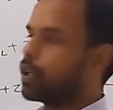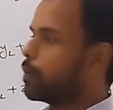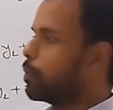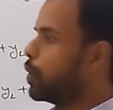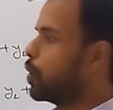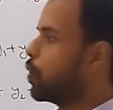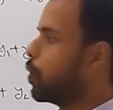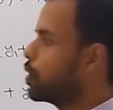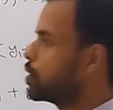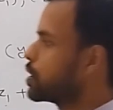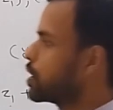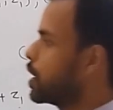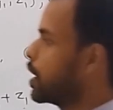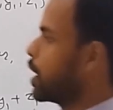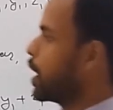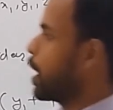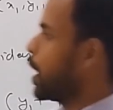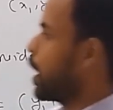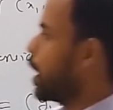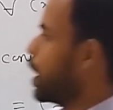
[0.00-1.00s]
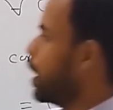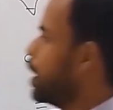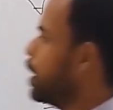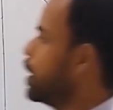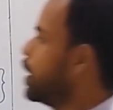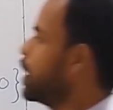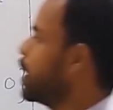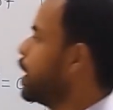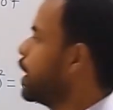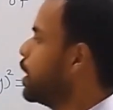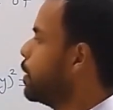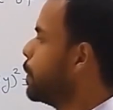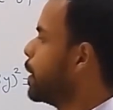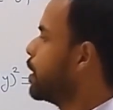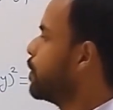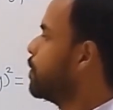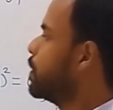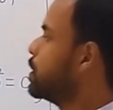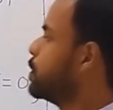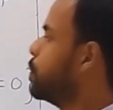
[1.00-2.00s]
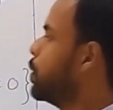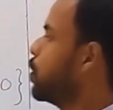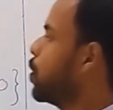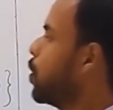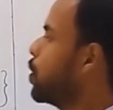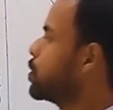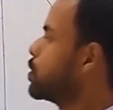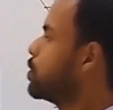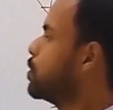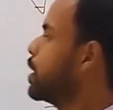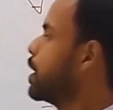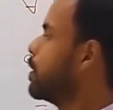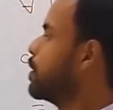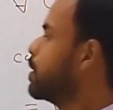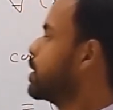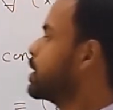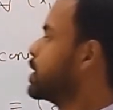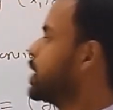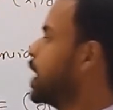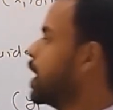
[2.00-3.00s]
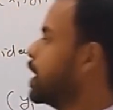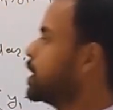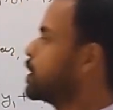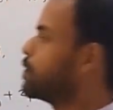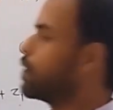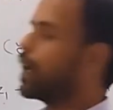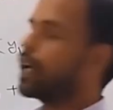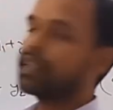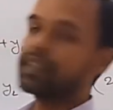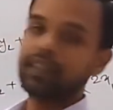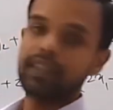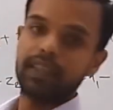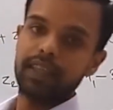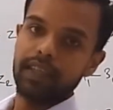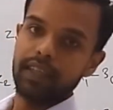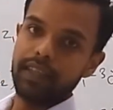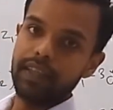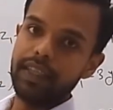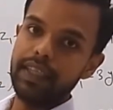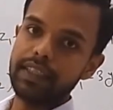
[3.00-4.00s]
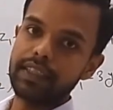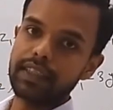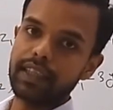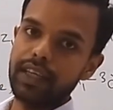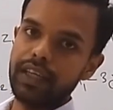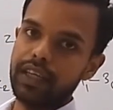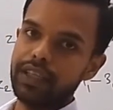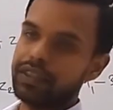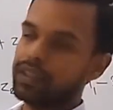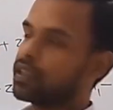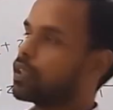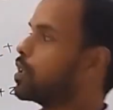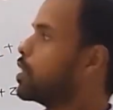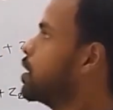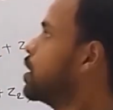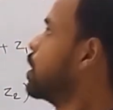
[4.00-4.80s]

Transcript: because any element which belongs to A satisfies this condition.